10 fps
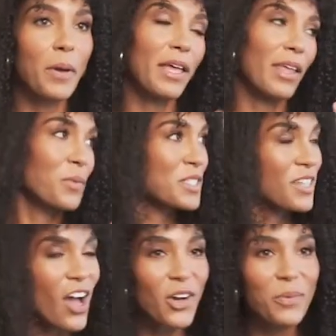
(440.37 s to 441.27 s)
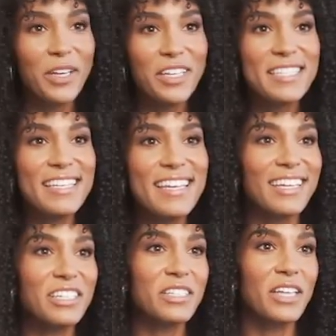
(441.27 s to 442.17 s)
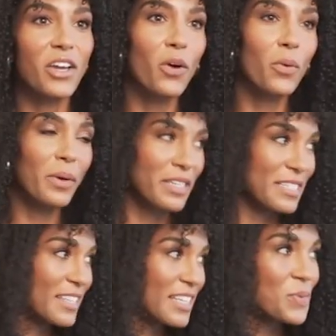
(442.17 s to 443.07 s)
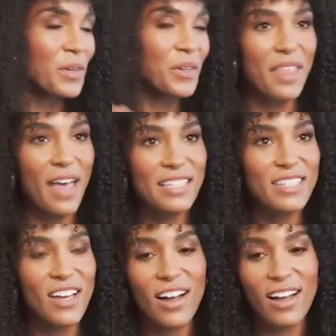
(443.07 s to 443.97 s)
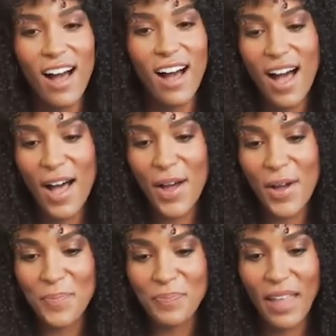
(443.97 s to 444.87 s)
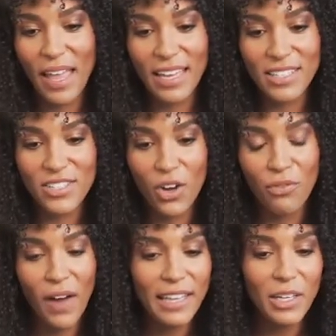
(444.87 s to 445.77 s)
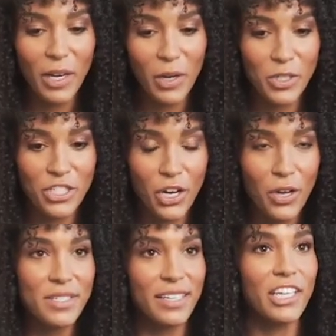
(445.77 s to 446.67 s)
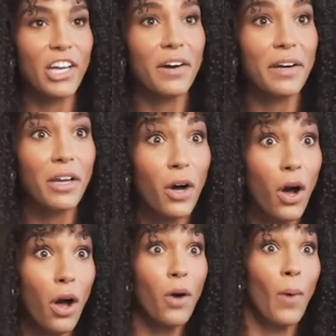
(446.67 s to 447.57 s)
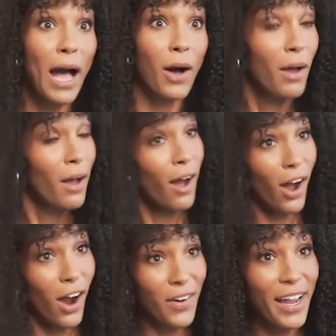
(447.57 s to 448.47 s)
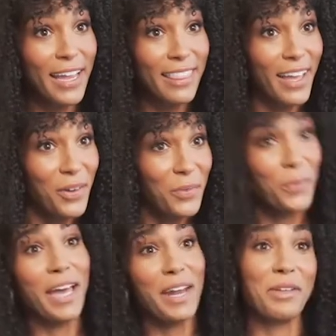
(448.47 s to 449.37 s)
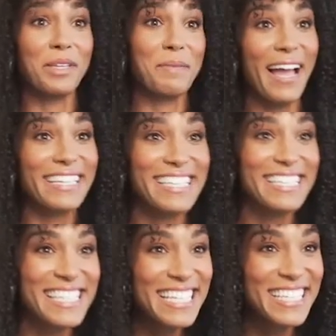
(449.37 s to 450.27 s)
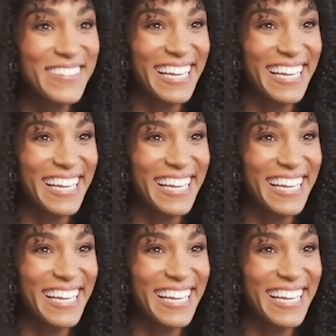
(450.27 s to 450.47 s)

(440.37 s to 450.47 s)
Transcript: Okay, like what song are we gonna sing? And it's like, oh, we're gonna sing this one or that song. Um, and so finally, when it was chosen, Chiara and I go, oh wow, all right, like we gotta really practice this one.